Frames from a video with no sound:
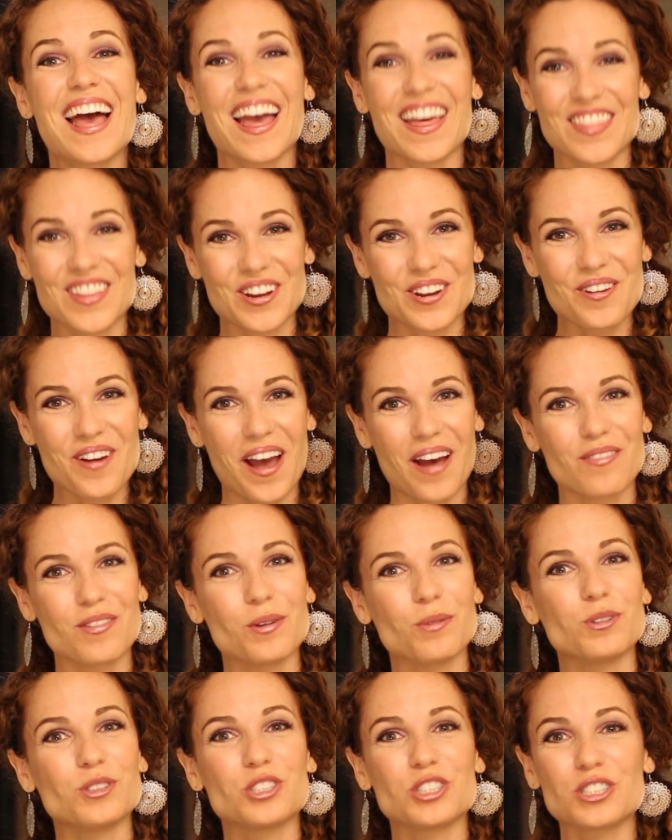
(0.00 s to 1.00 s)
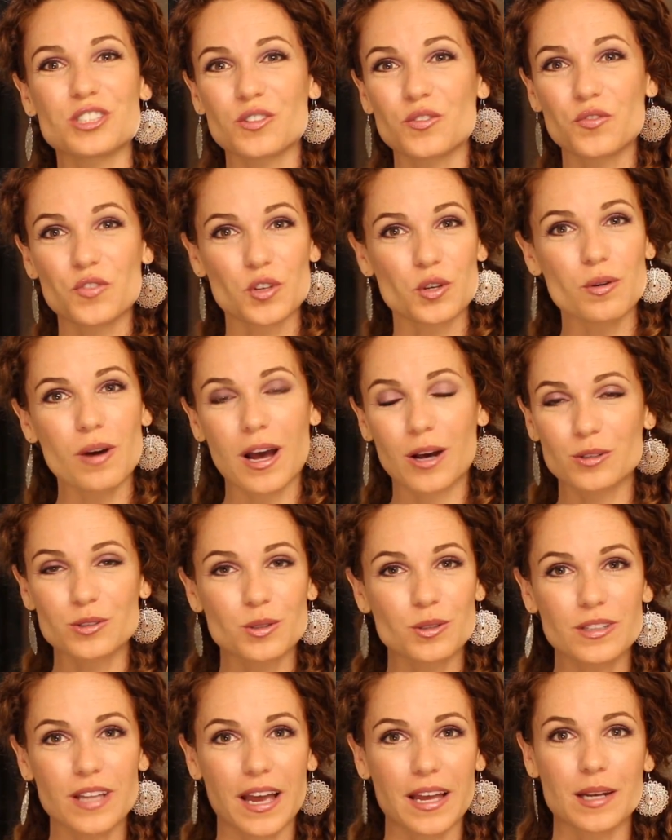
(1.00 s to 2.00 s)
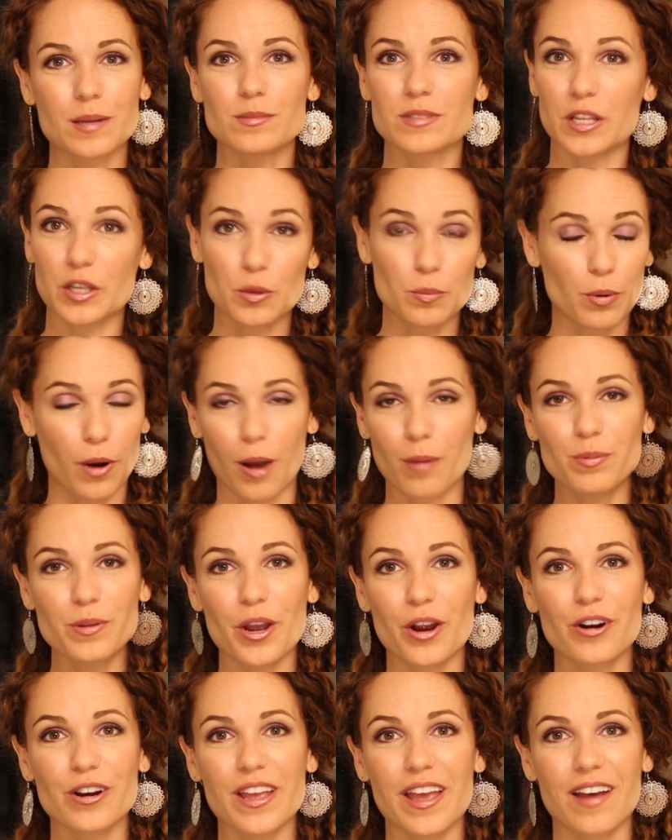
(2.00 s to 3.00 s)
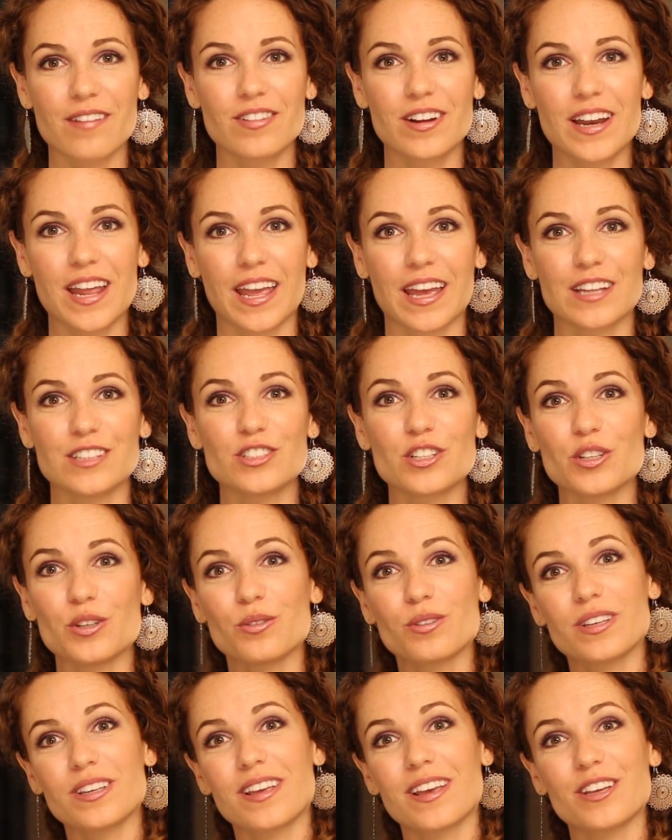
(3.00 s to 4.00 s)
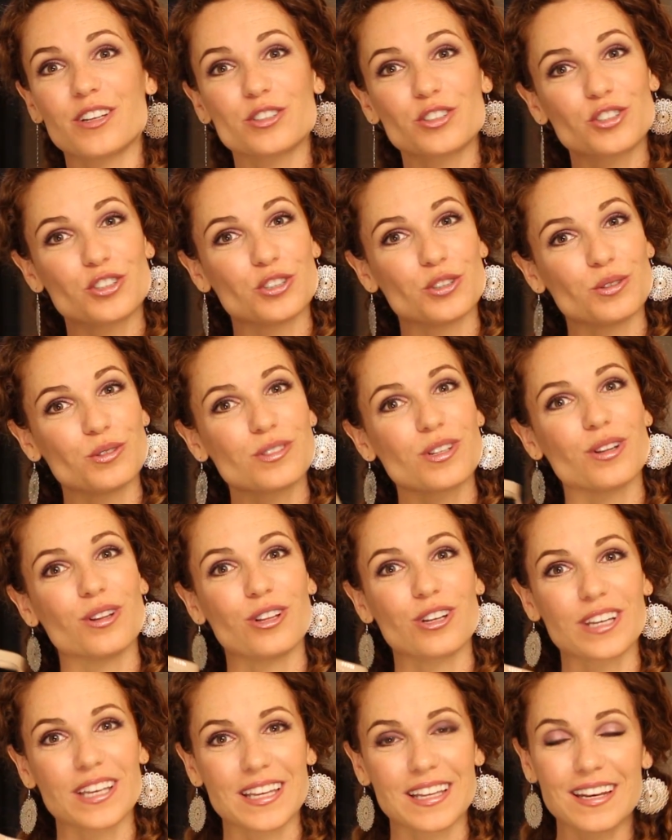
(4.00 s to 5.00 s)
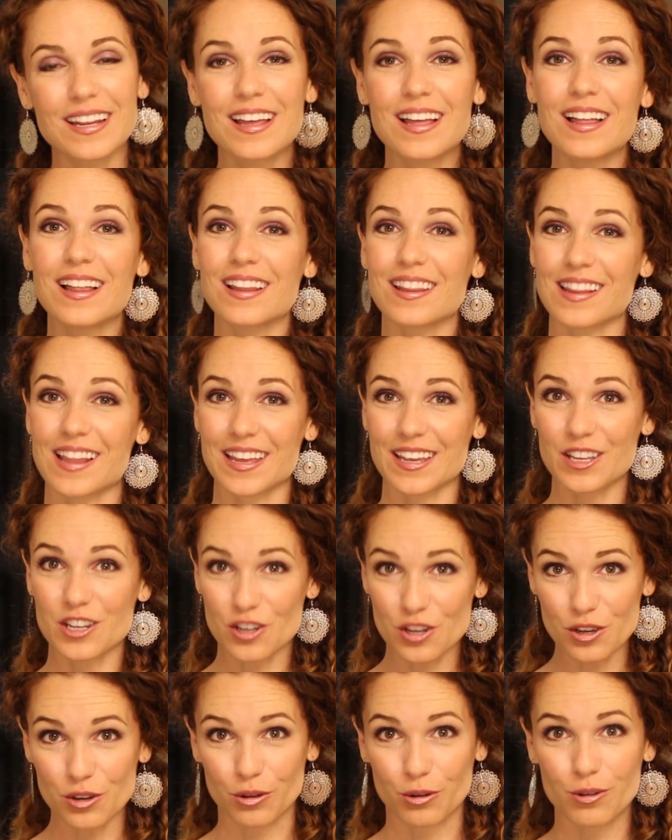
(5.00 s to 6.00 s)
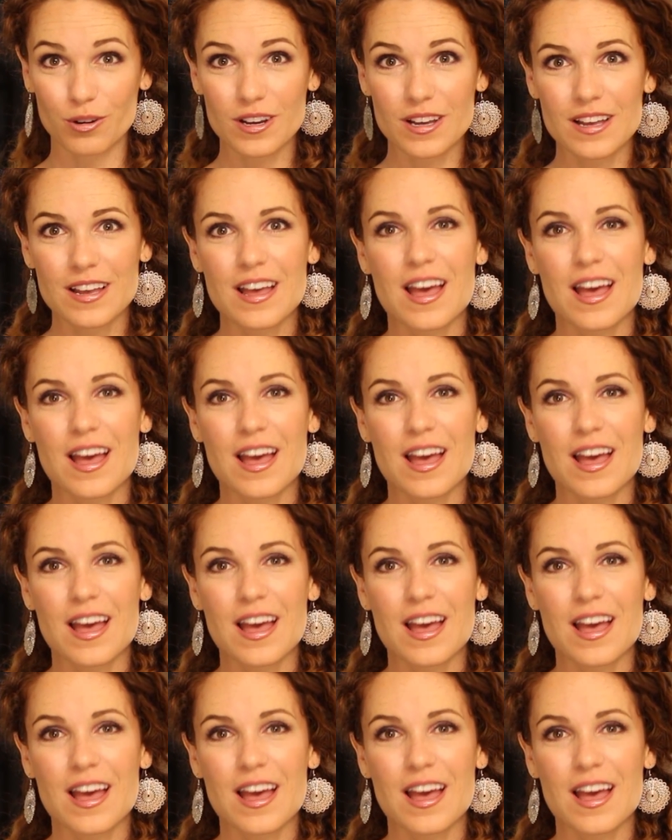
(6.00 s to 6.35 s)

And there you have it. With just a few household items that you probably already have on hand, you can get your shoes looking like new.